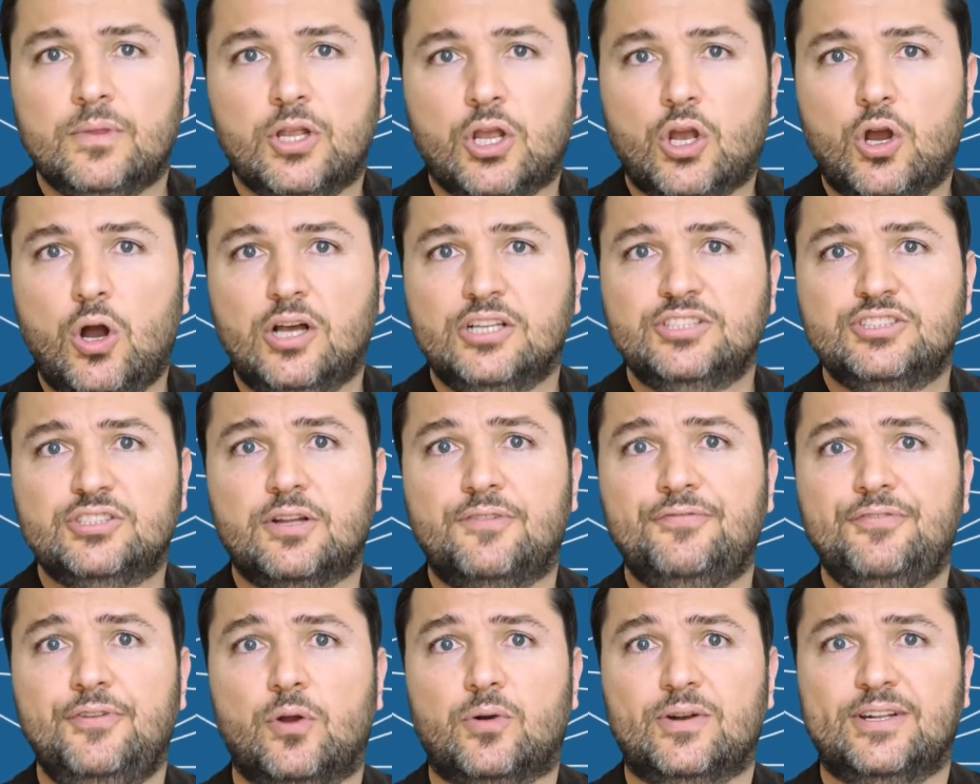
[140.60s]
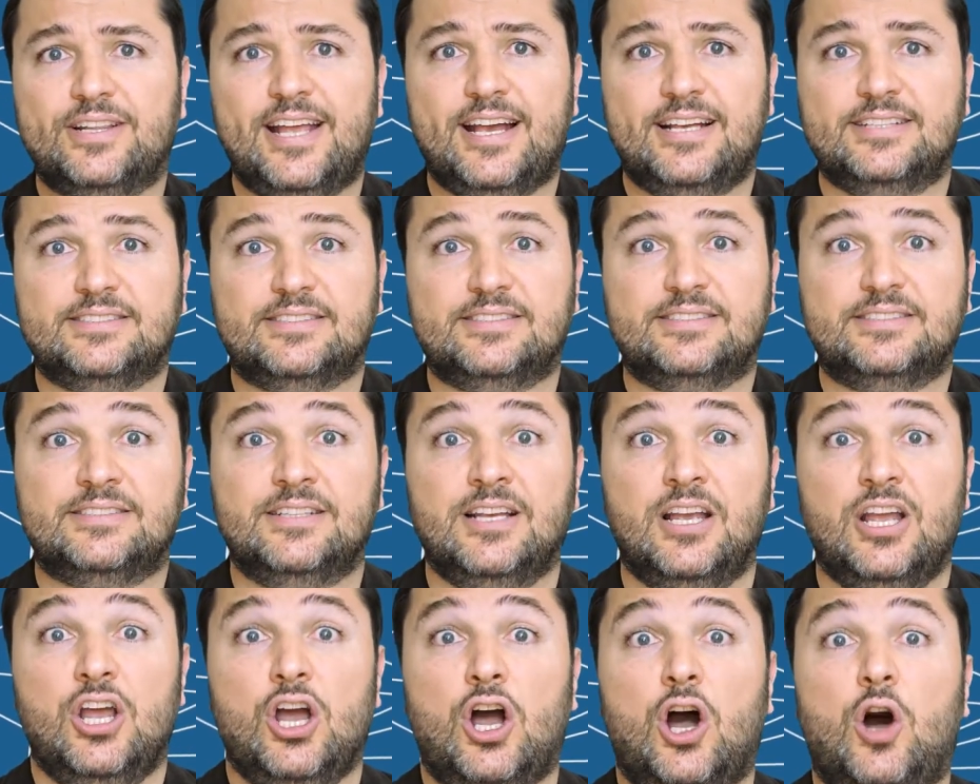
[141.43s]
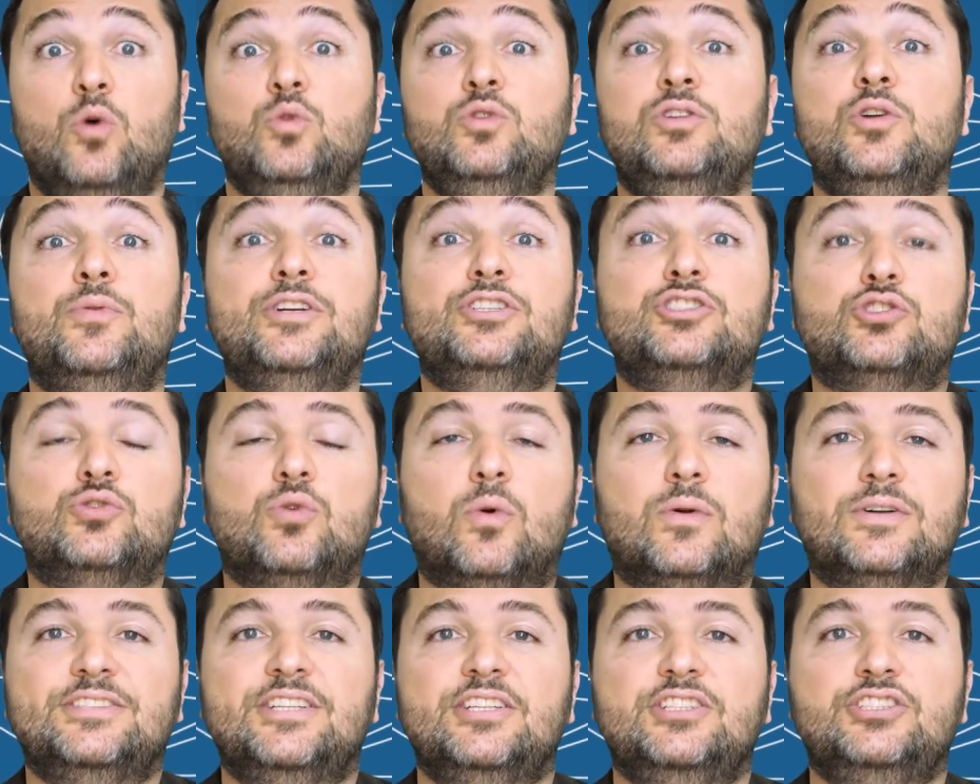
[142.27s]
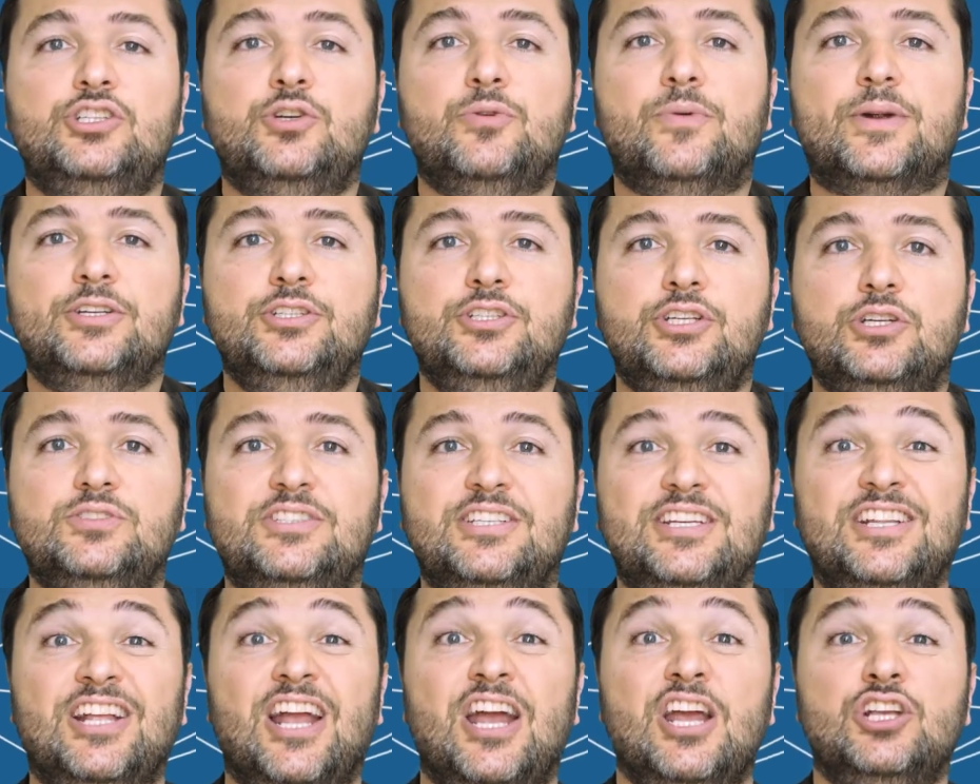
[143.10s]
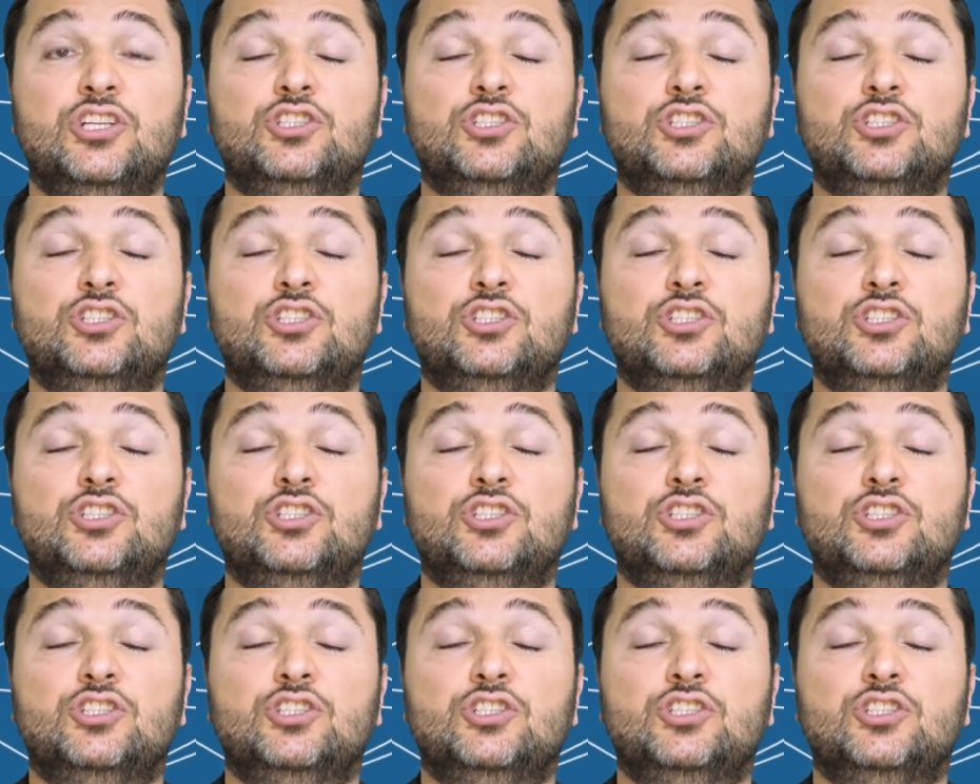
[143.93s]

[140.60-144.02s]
cost of your tasks, on the resources you are using.